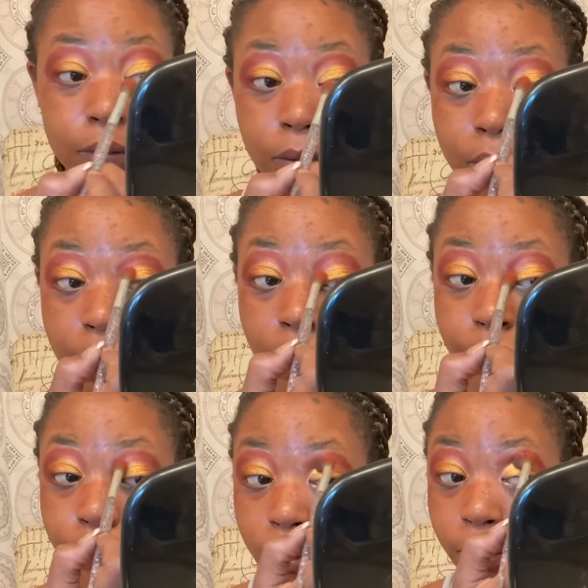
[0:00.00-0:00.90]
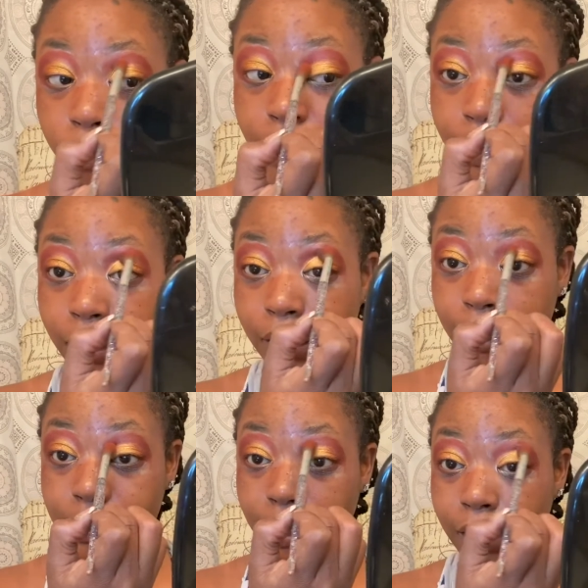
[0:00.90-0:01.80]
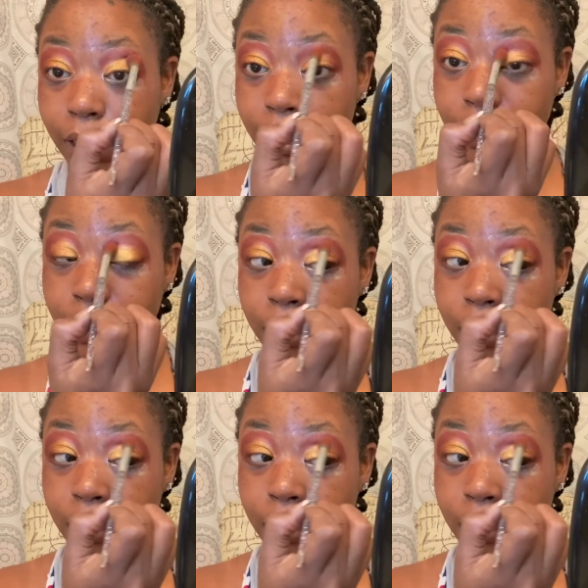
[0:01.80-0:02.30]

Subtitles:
what we're comfortable with, and things like that.